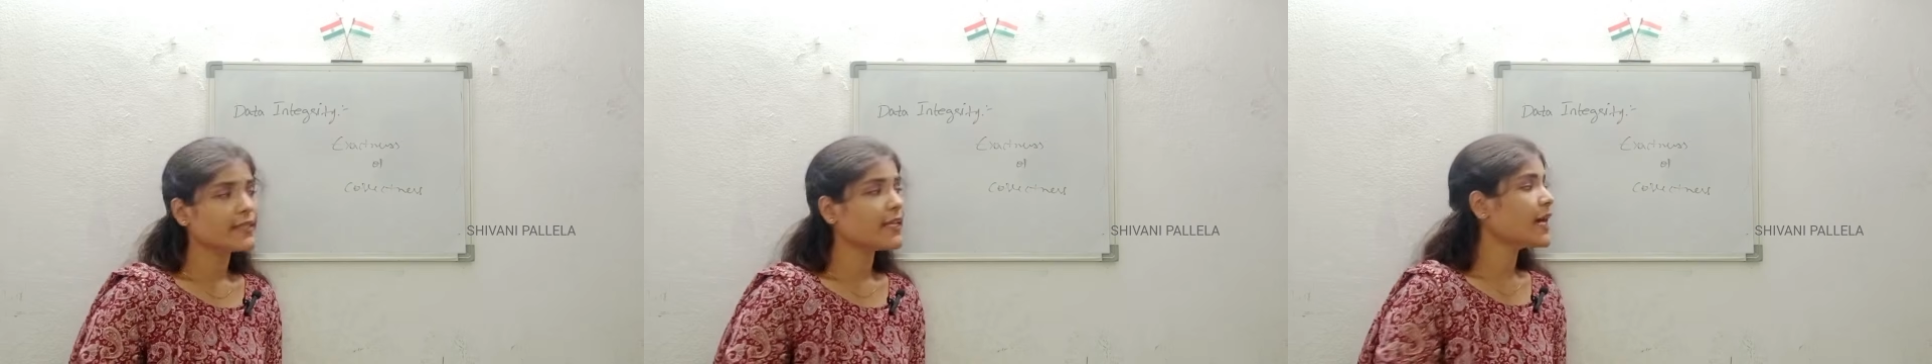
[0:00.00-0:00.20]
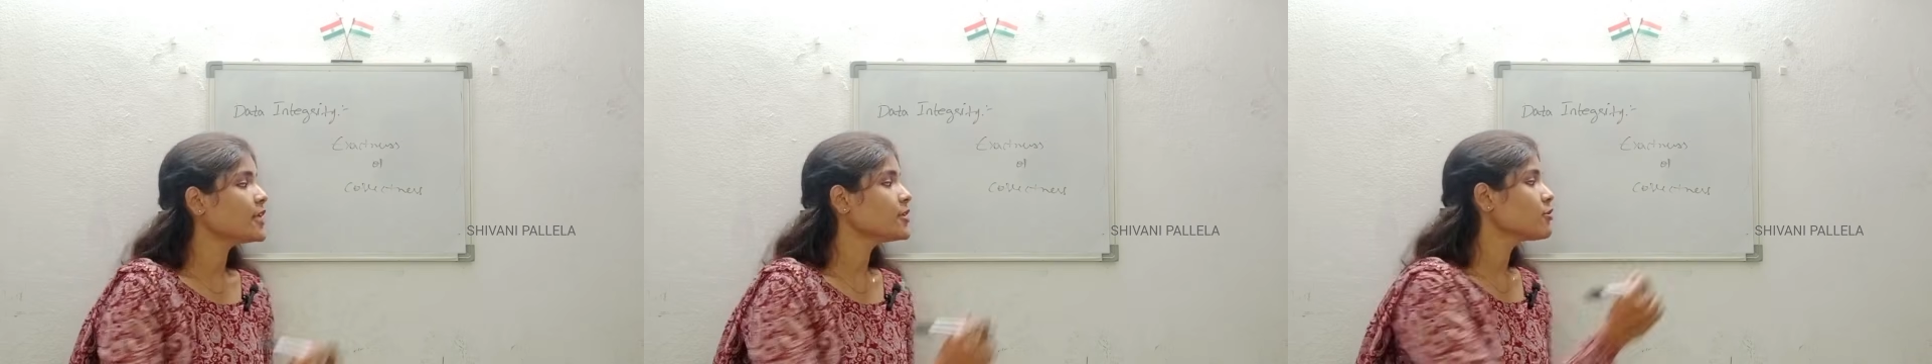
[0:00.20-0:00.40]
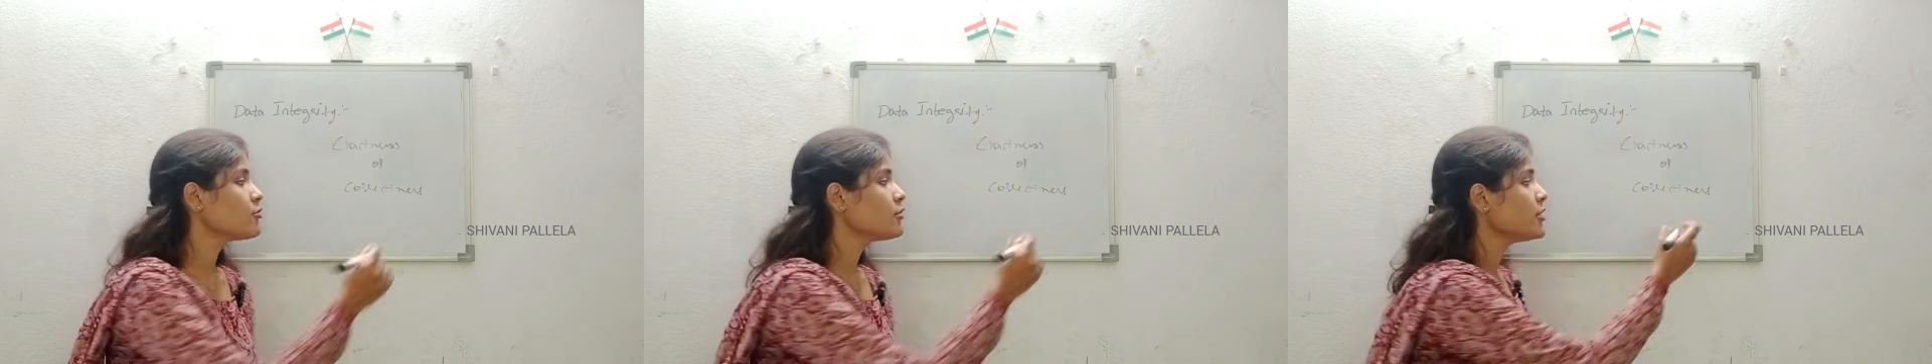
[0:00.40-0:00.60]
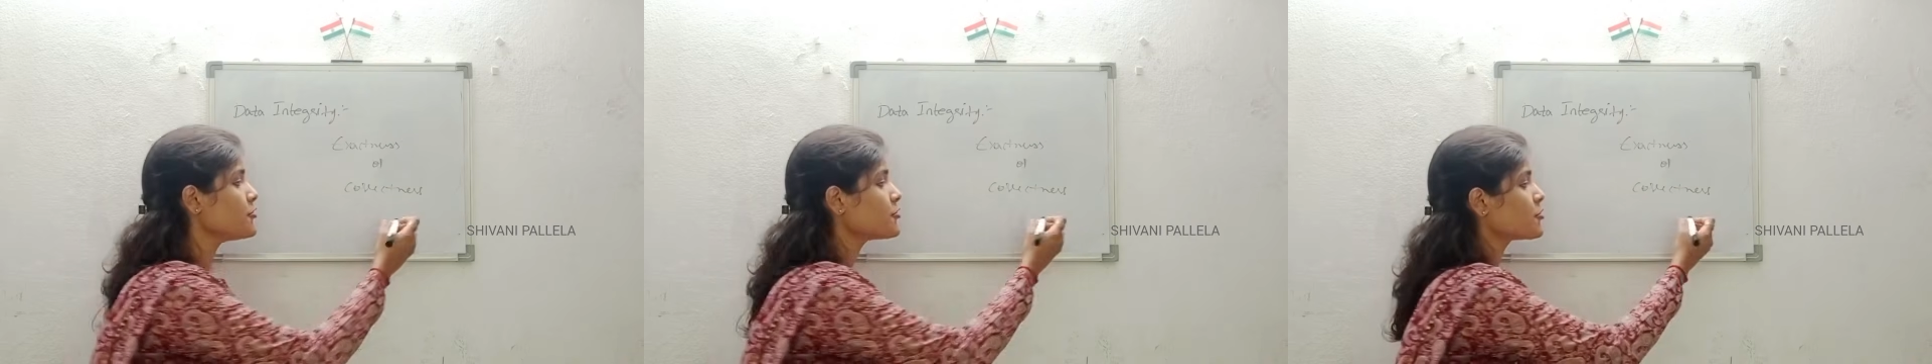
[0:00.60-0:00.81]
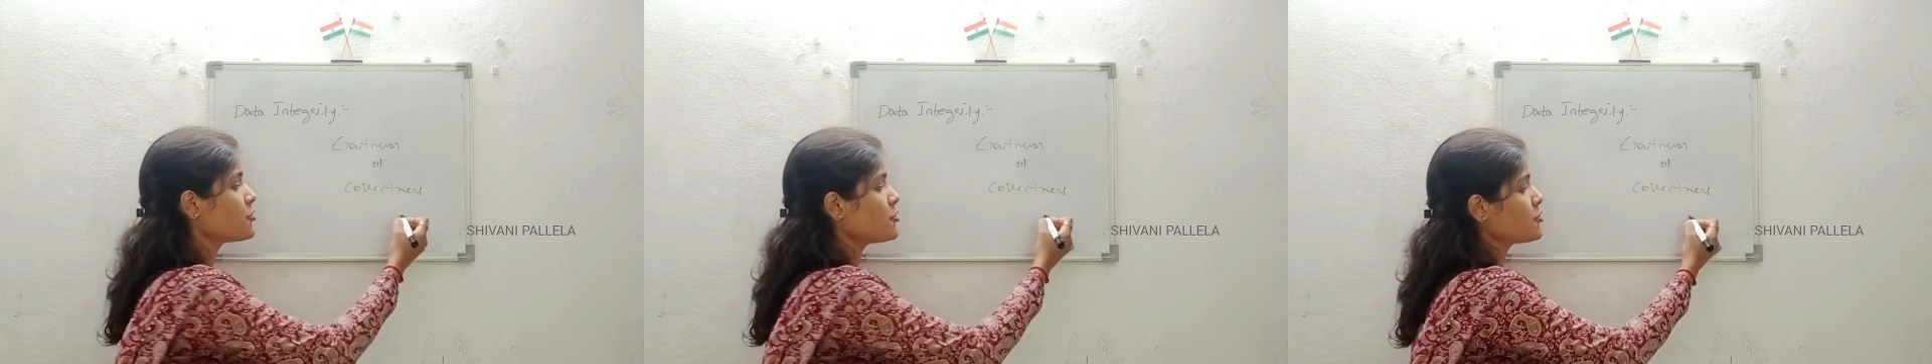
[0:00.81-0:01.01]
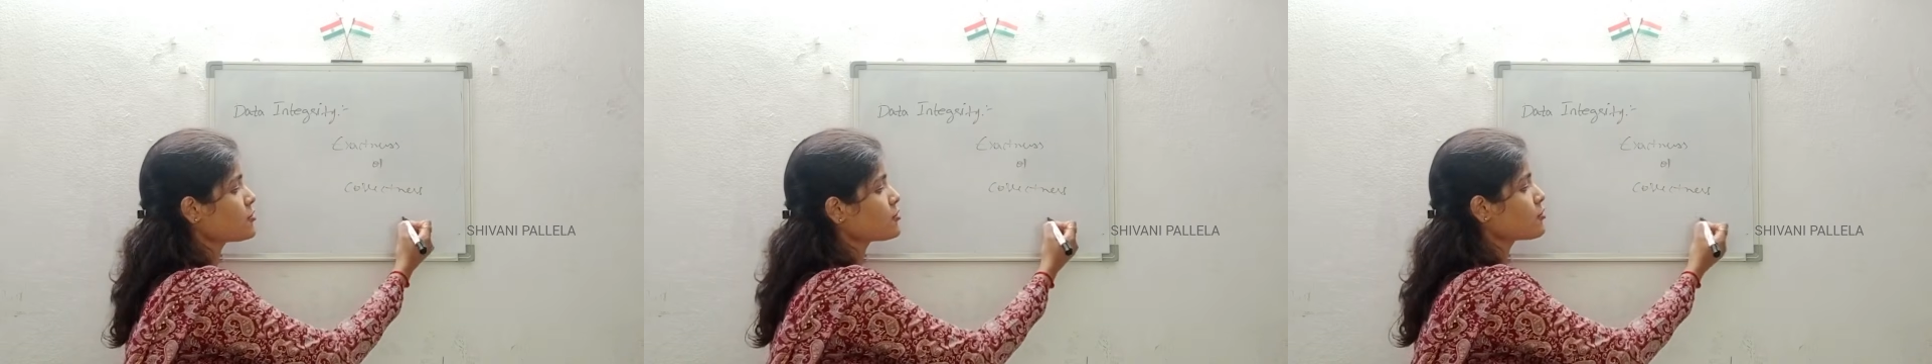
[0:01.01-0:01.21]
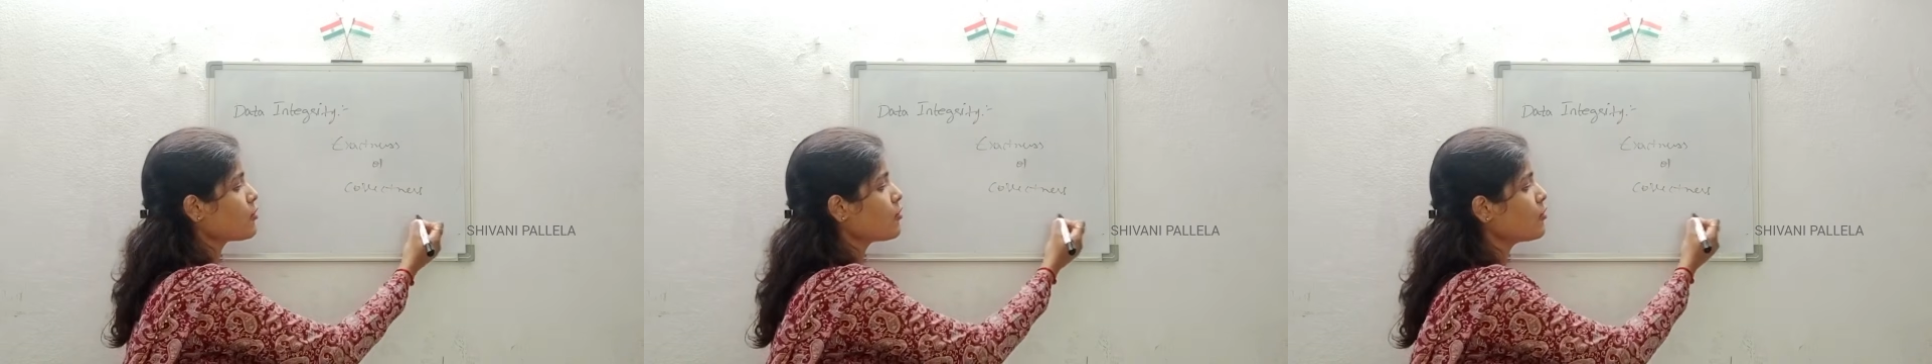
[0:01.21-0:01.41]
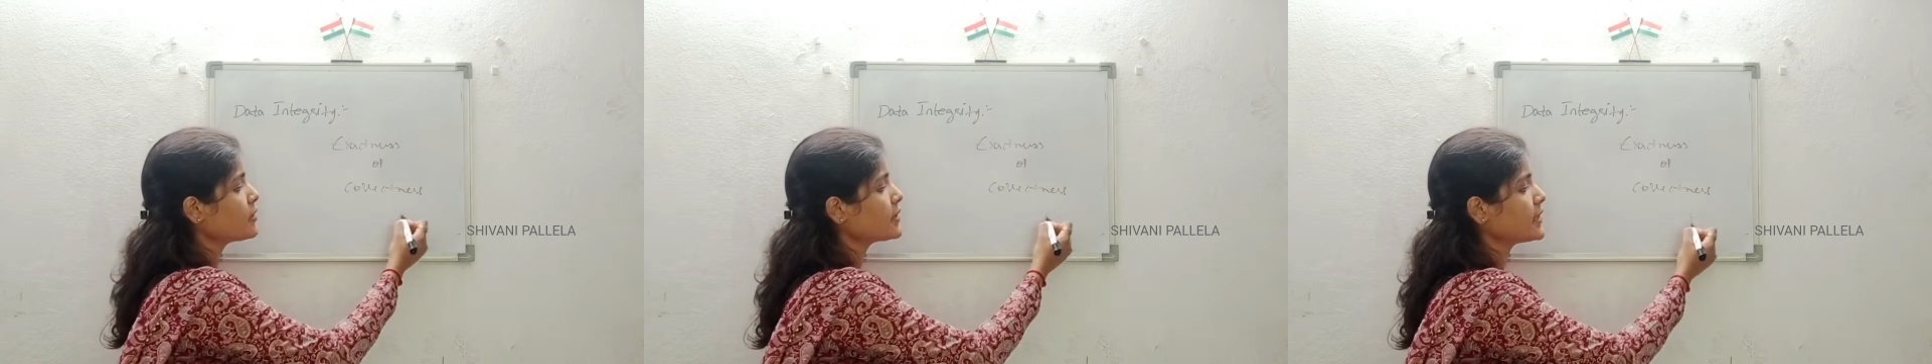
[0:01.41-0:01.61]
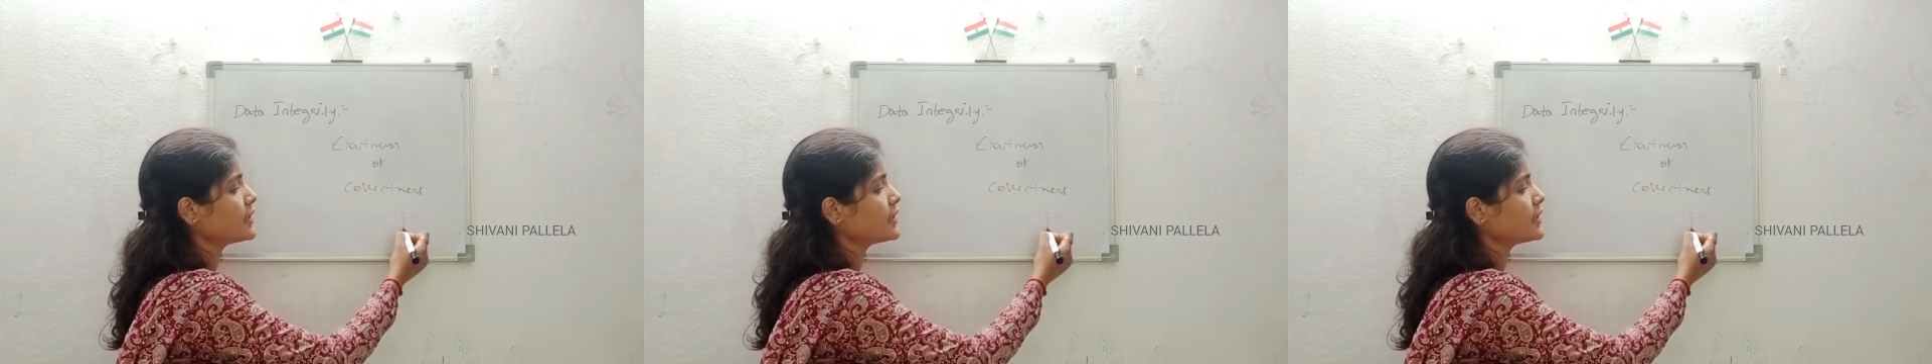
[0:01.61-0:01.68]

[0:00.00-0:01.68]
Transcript: that only you should store